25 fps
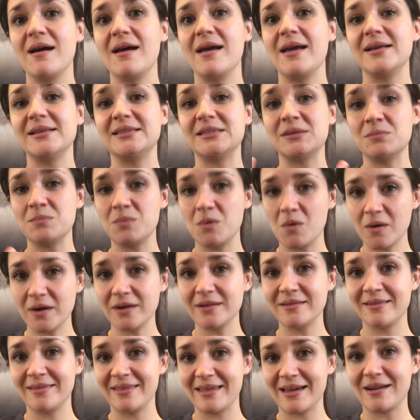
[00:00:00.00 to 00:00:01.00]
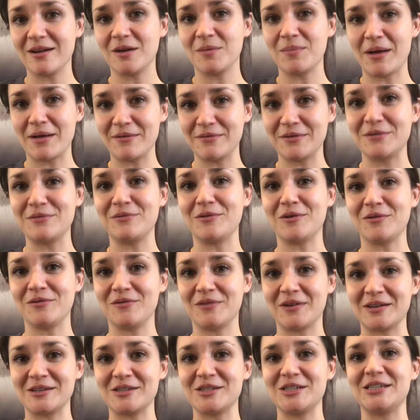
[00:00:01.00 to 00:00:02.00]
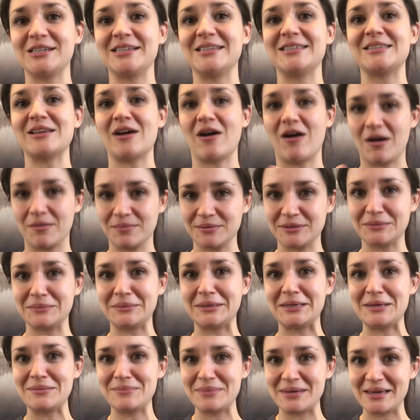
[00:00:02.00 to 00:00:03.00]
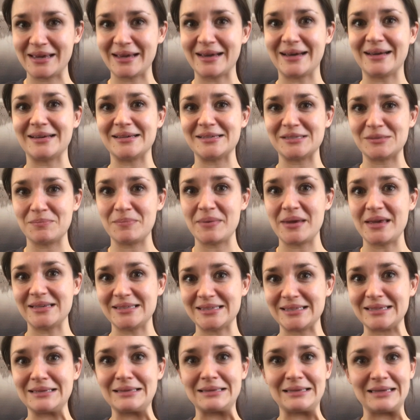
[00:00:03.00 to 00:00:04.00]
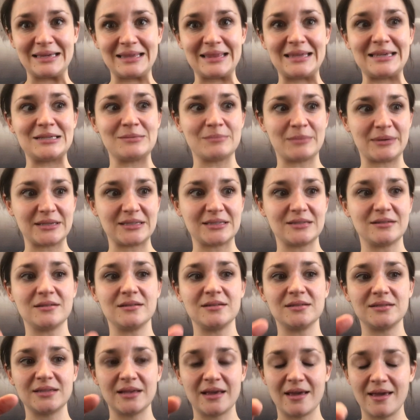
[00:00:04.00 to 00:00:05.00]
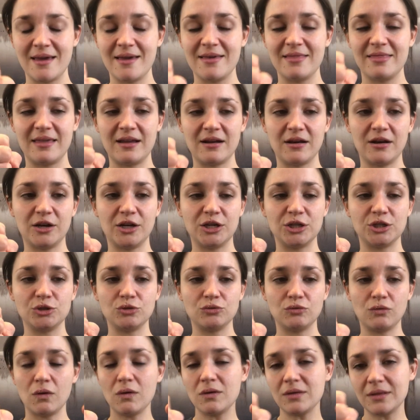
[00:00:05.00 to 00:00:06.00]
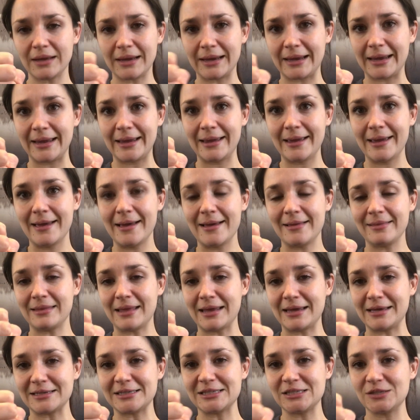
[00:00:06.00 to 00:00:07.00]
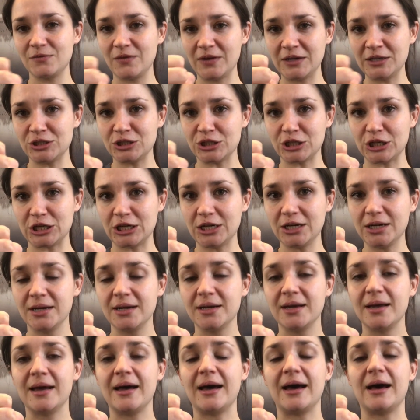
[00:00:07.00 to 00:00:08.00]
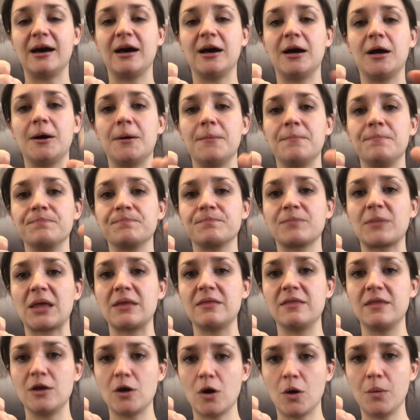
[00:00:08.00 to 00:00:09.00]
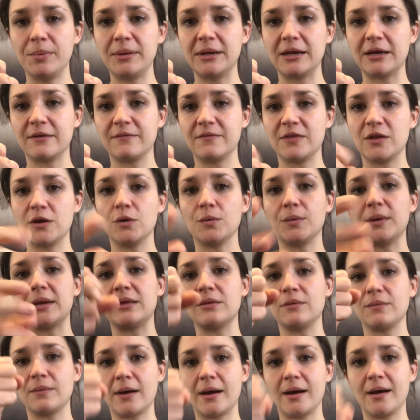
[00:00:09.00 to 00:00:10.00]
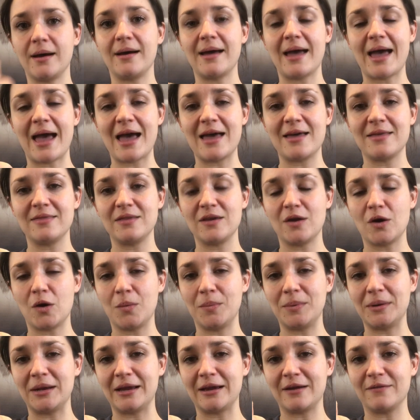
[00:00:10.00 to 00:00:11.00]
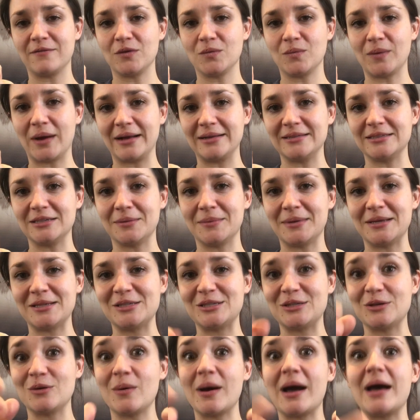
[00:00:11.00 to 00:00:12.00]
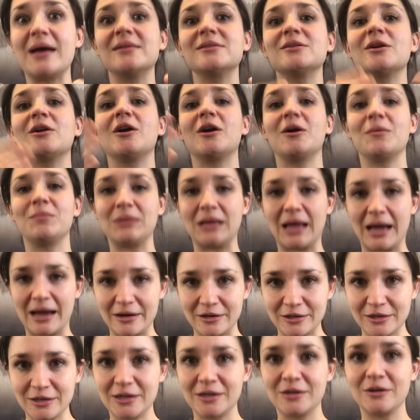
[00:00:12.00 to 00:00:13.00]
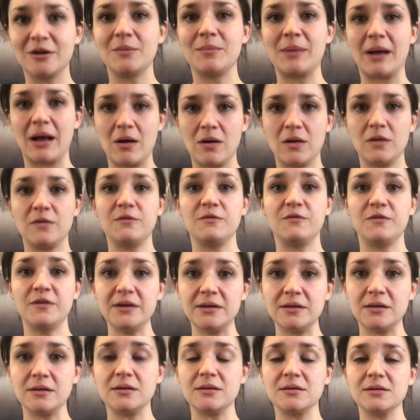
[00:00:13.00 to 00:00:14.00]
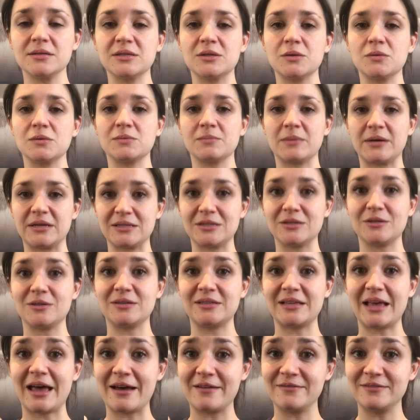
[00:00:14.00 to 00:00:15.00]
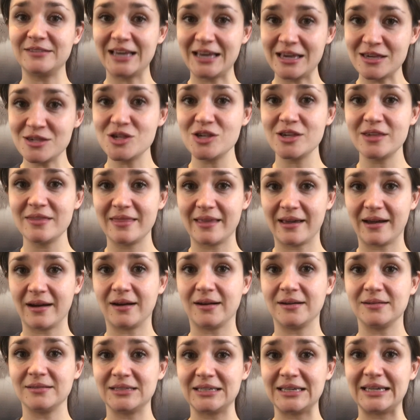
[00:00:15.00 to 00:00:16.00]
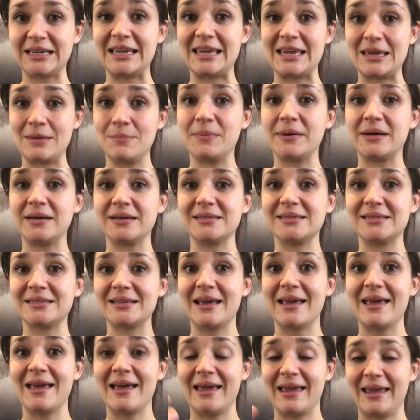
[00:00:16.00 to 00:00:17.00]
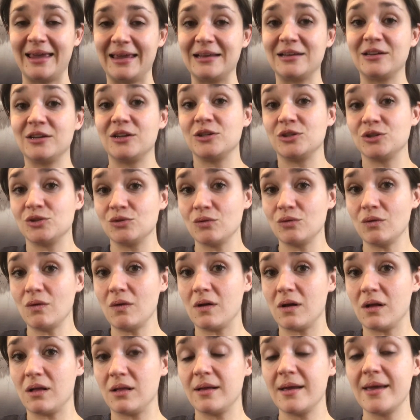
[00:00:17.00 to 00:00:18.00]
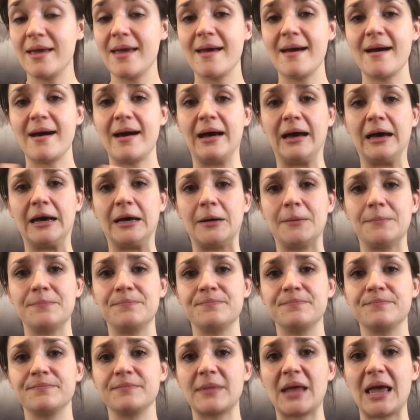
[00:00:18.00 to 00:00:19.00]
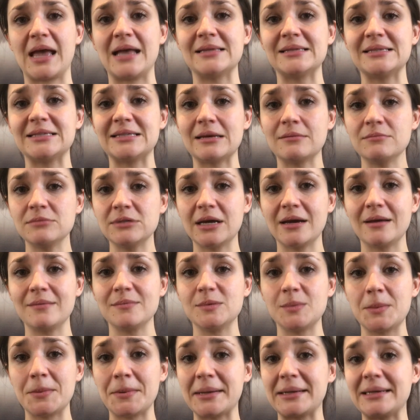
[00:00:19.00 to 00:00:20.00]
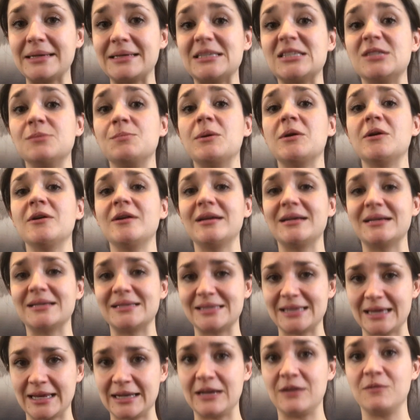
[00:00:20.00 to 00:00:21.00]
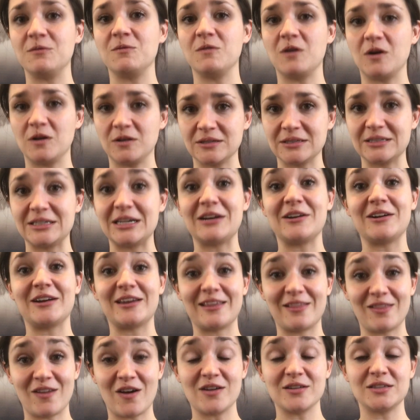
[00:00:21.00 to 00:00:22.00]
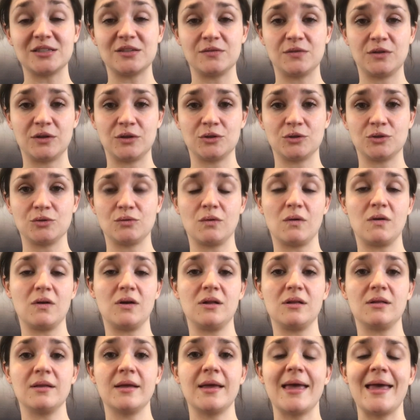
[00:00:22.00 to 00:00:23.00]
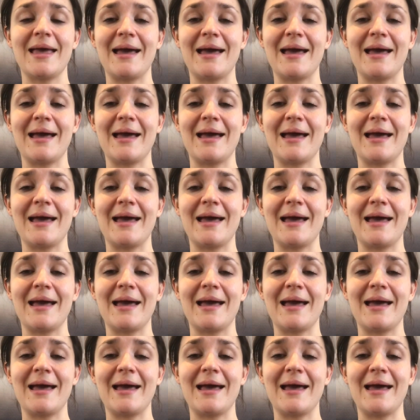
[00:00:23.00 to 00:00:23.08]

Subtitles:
it's important that our pelvic floor functions optimally because basically these muscles, they're controlling, like a sphincter, the opening of the urethra and the opening of the rectum. And so as our bladder and our bowel fills, those muscles have tension there to keep us in control. And sometimes we might experience an involuntary loss of control.